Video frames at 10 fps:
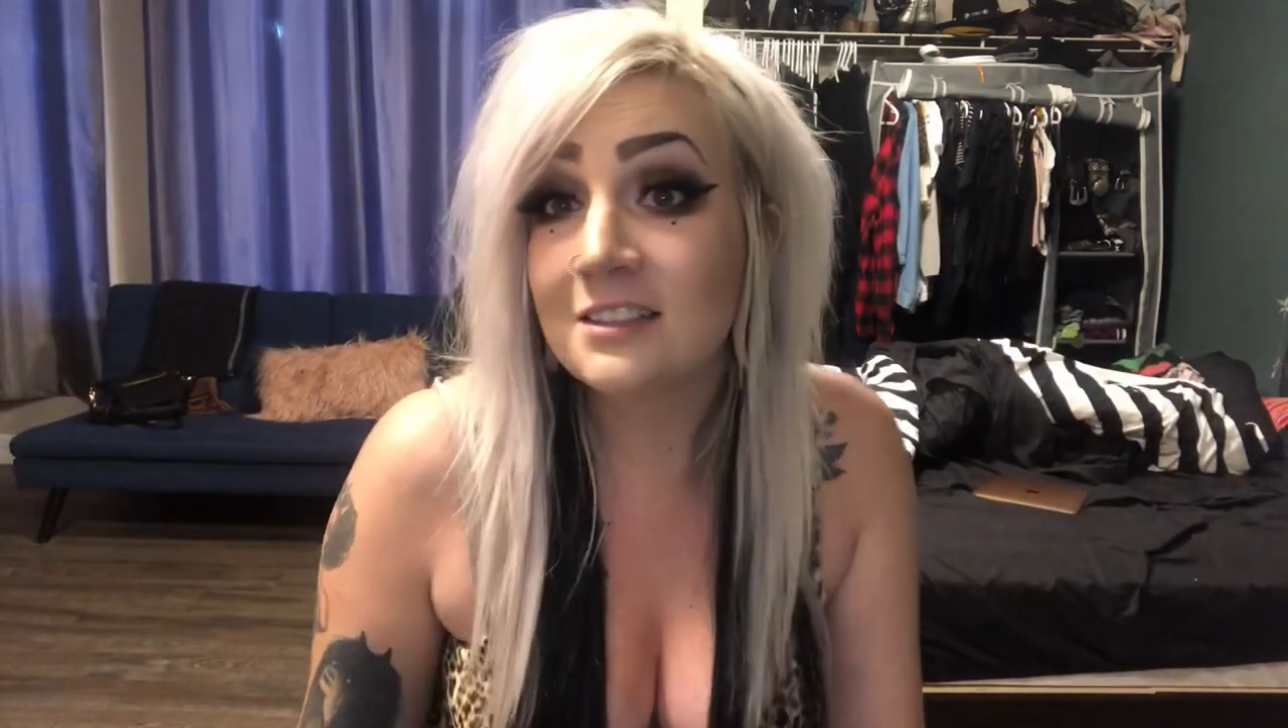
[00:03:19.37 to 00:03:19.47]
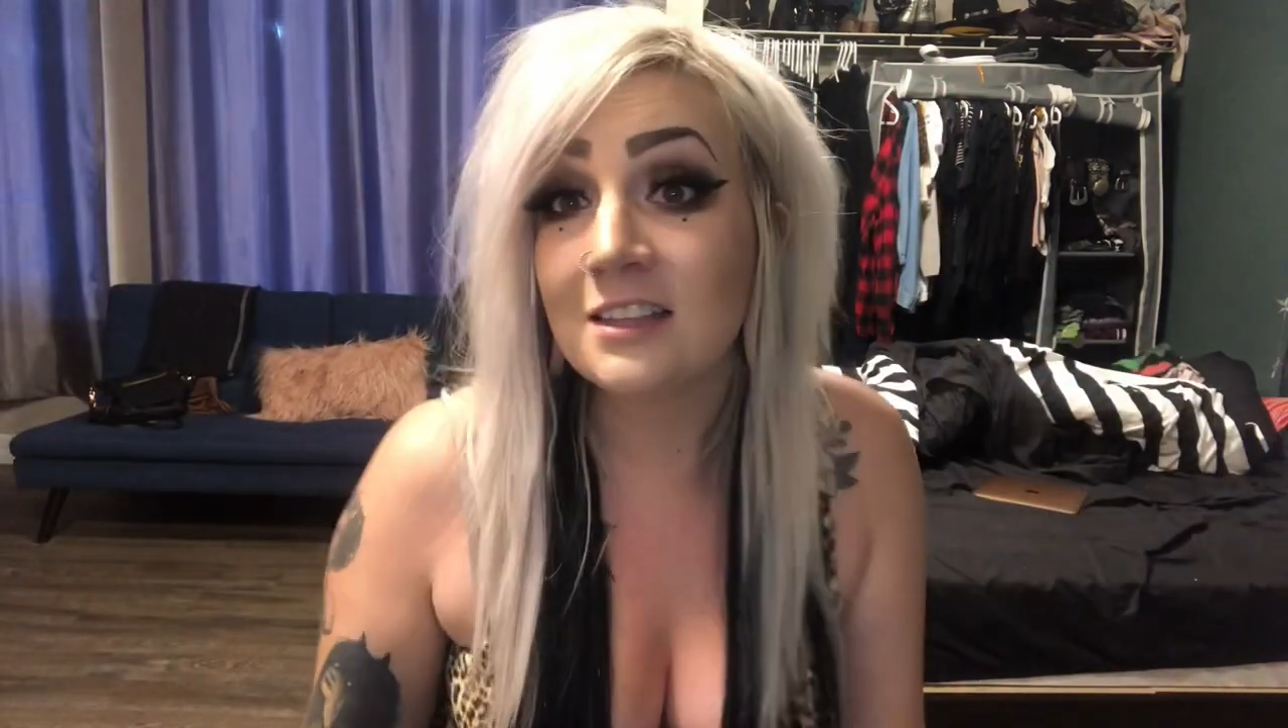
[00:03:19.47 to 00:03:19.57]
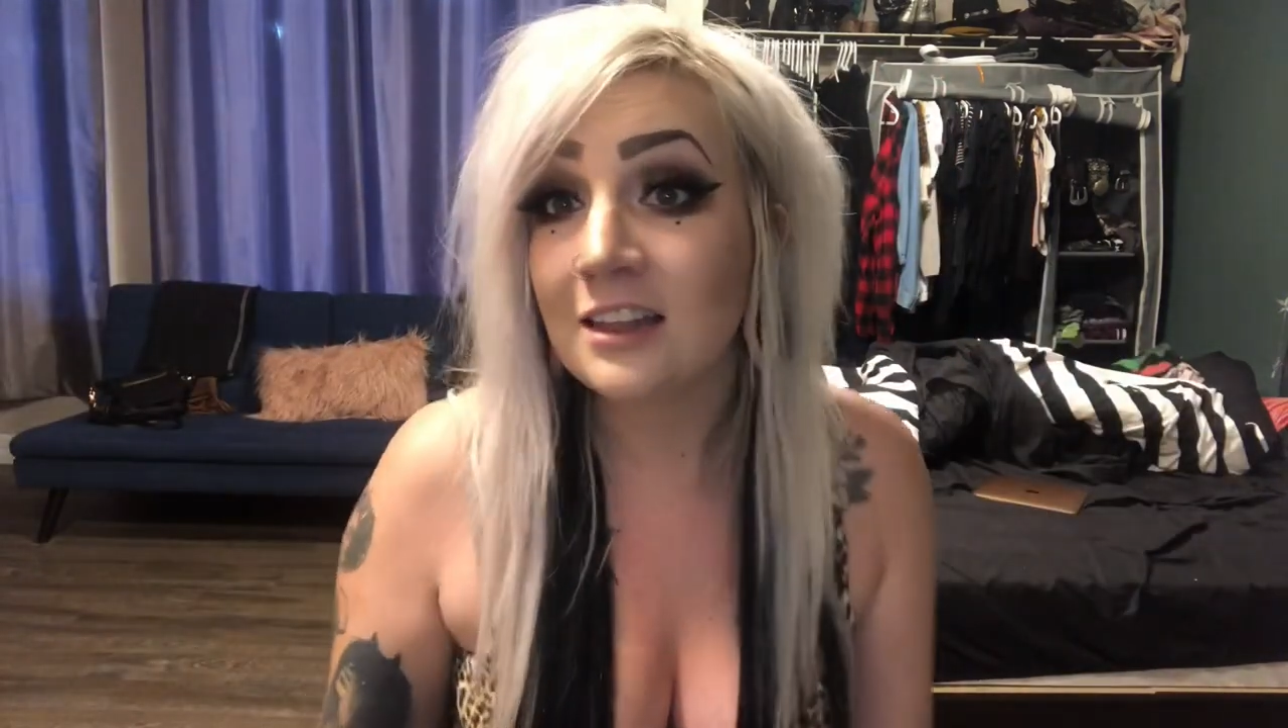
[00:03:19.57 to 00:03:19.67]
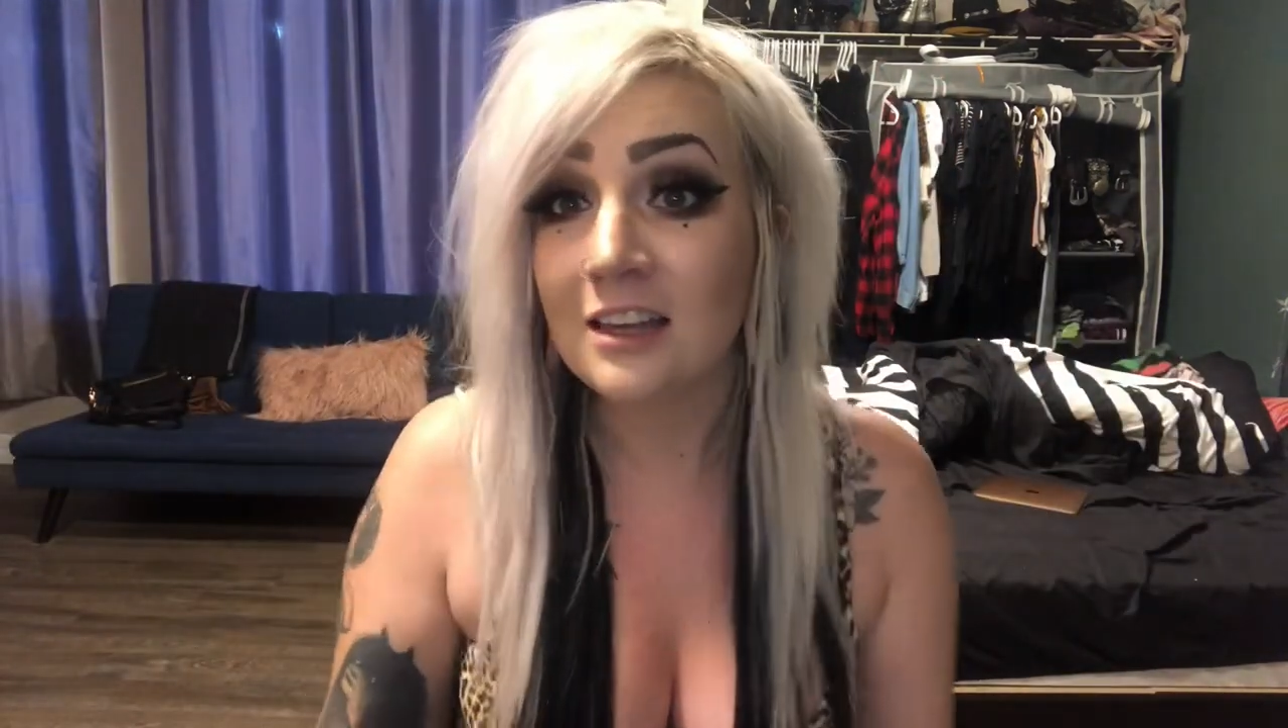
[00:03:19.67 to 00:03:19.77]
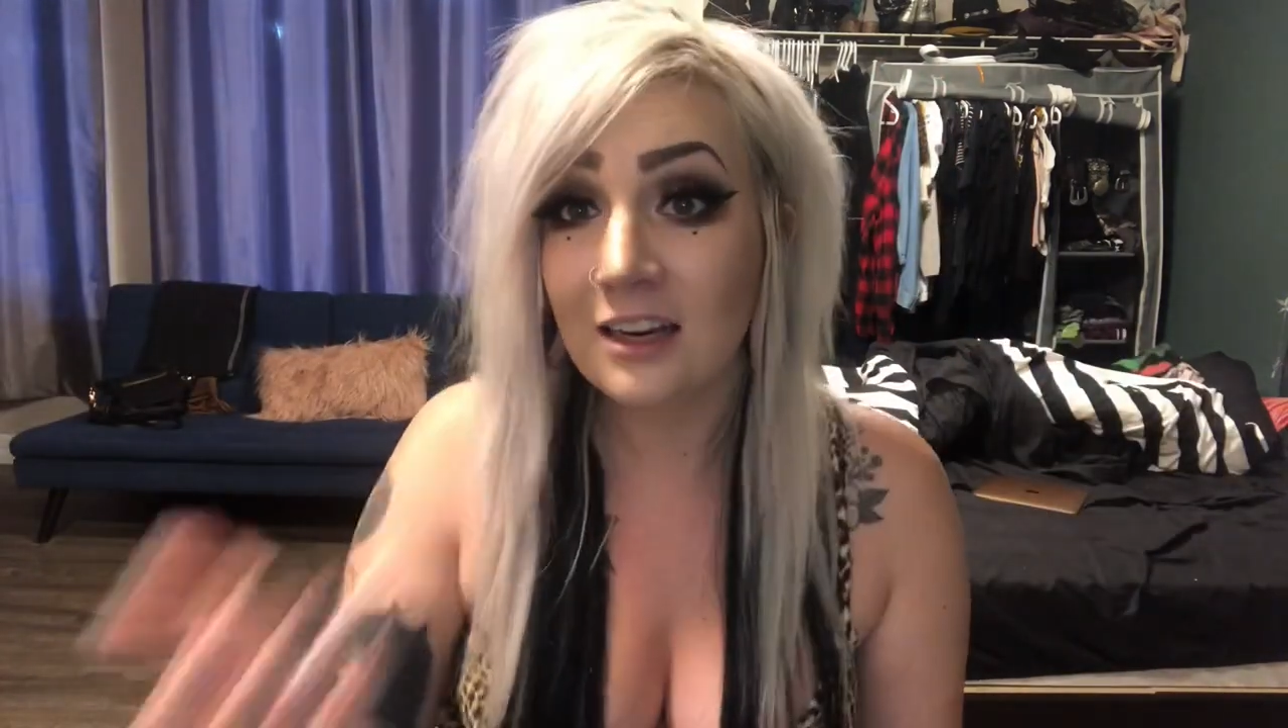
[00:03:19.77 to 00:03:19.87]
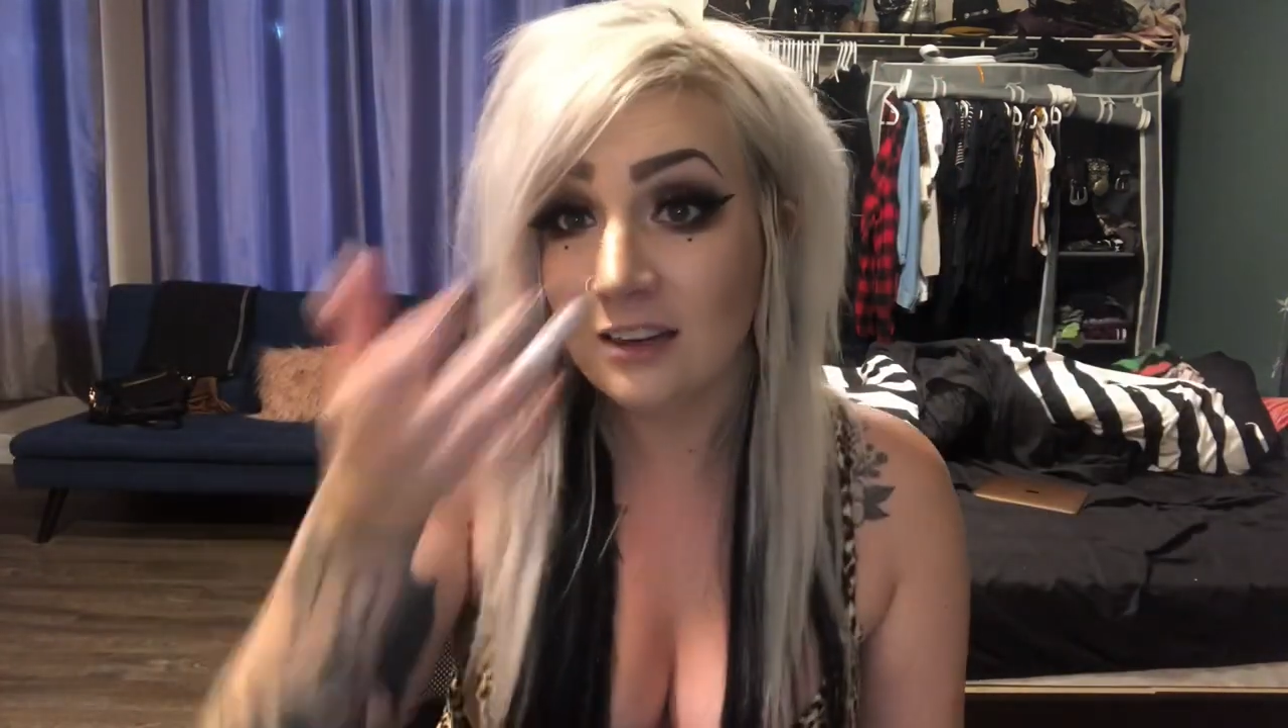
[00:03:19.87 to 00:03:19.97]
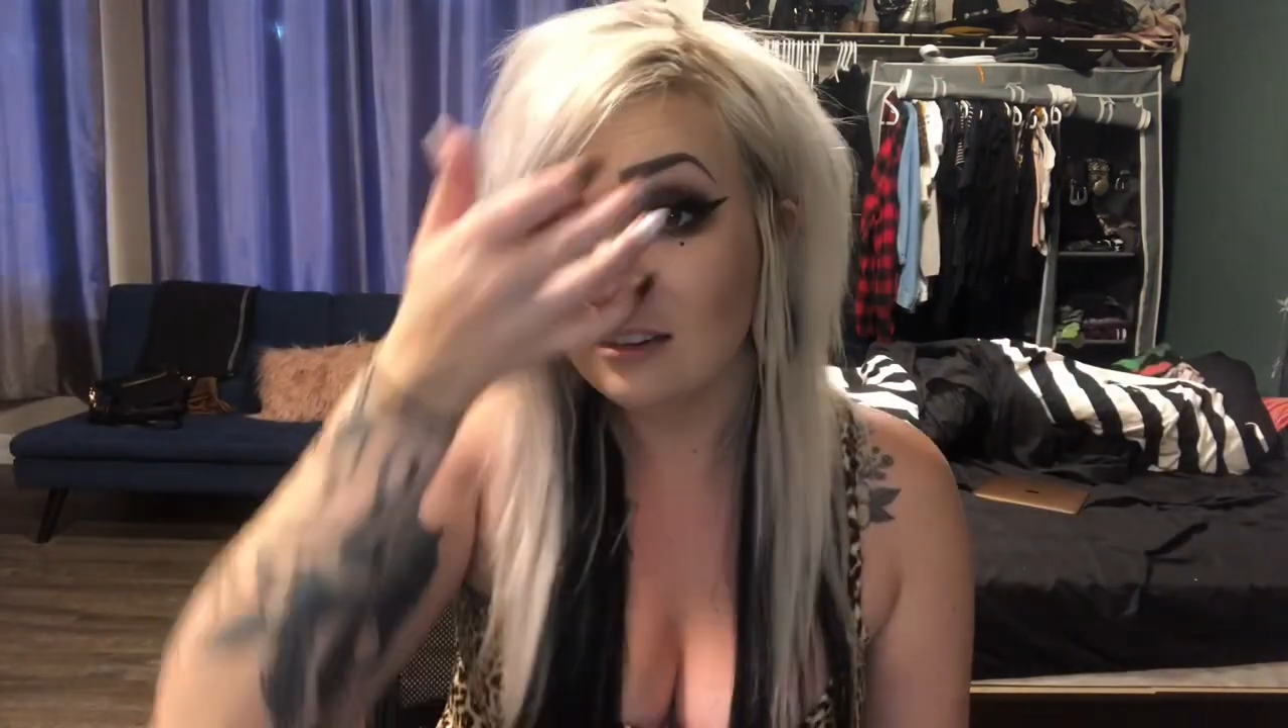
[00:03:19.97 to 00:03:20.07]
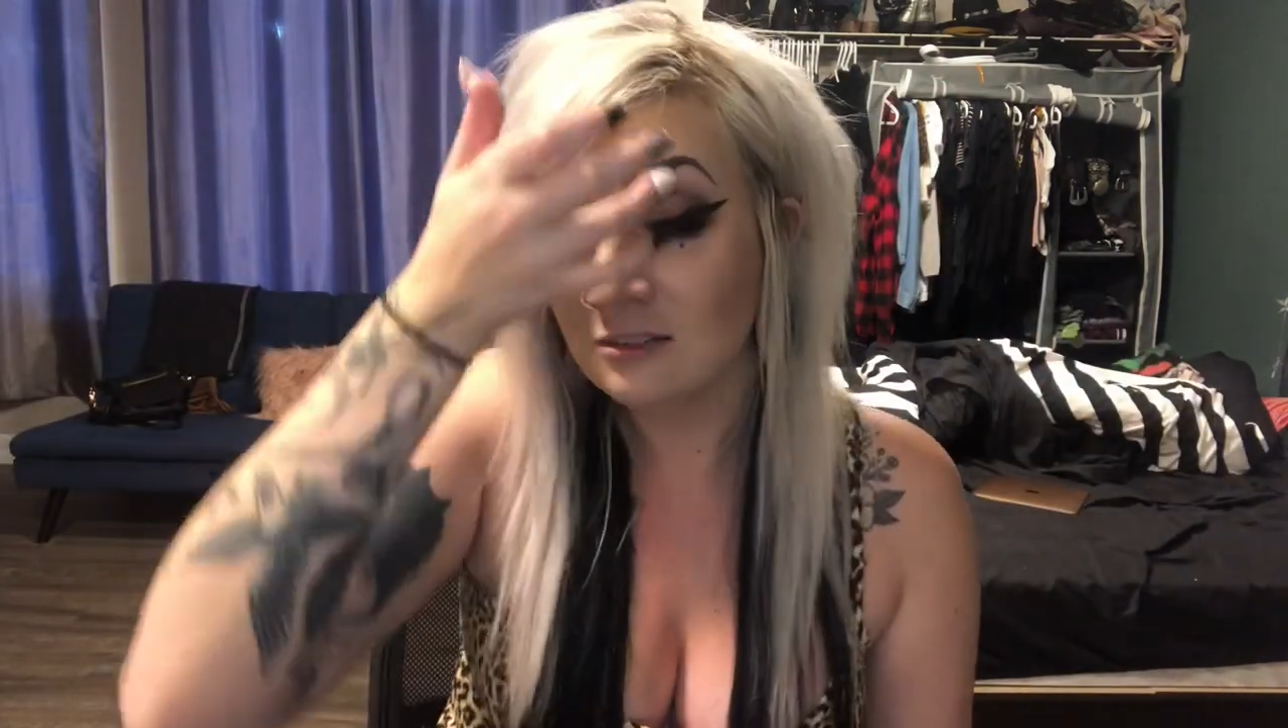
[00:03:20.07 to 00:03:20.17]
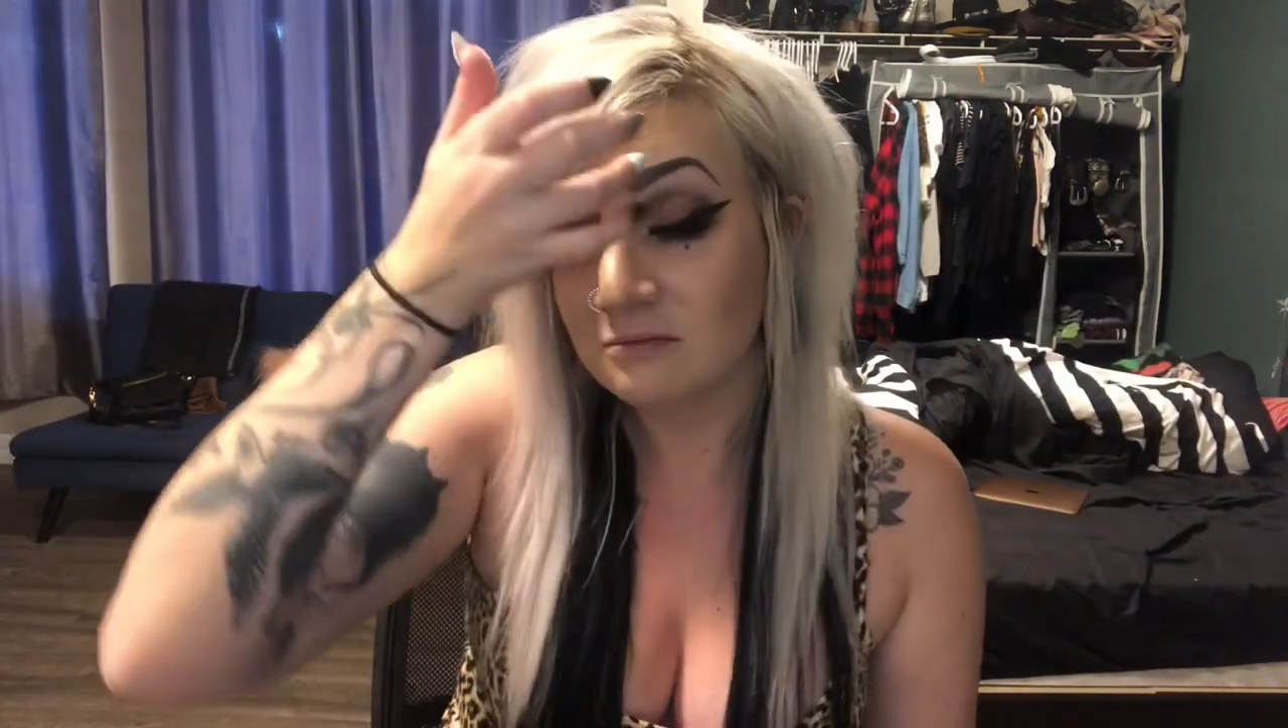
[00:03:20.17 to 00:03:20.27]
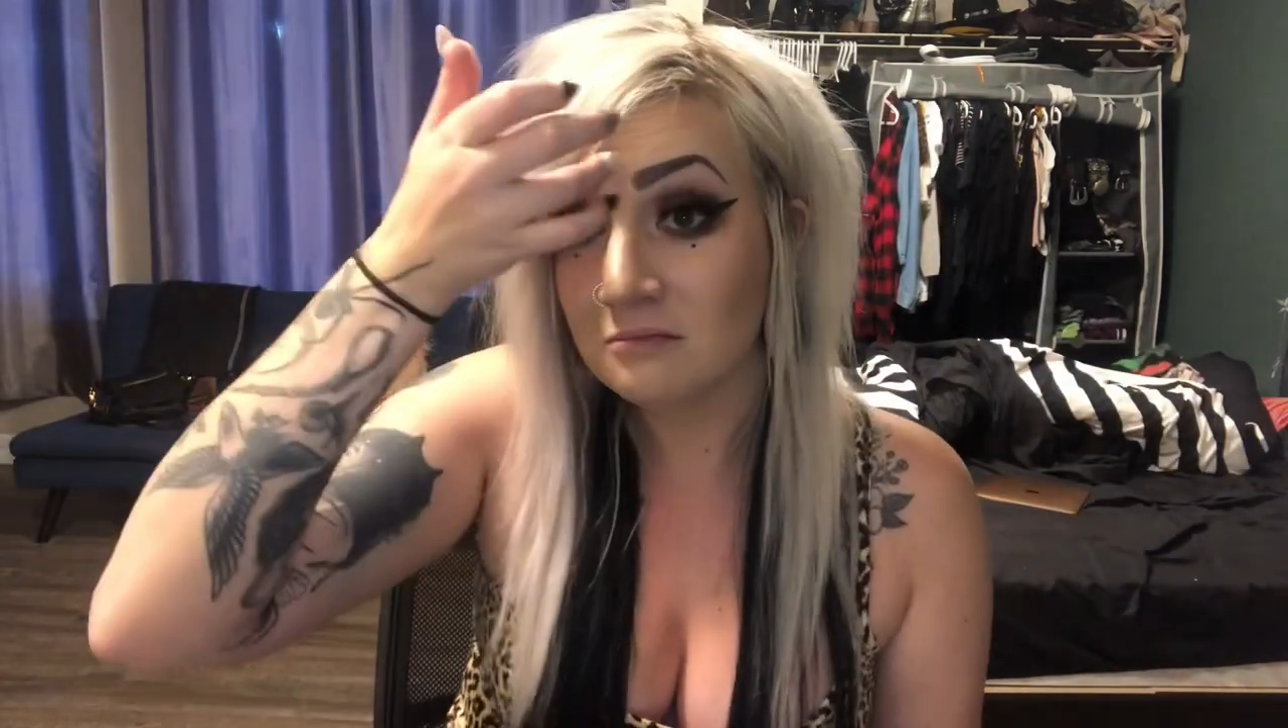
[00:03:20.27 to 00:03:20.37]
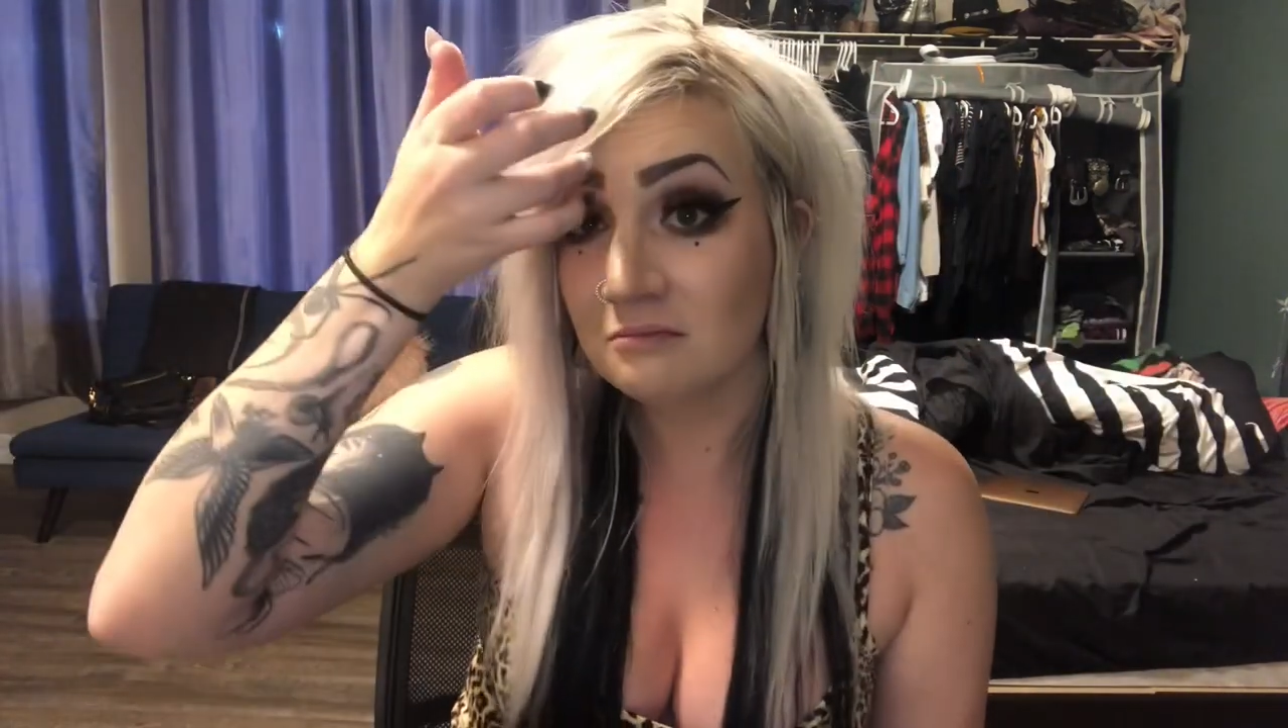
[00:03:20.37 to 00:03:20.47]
a thing.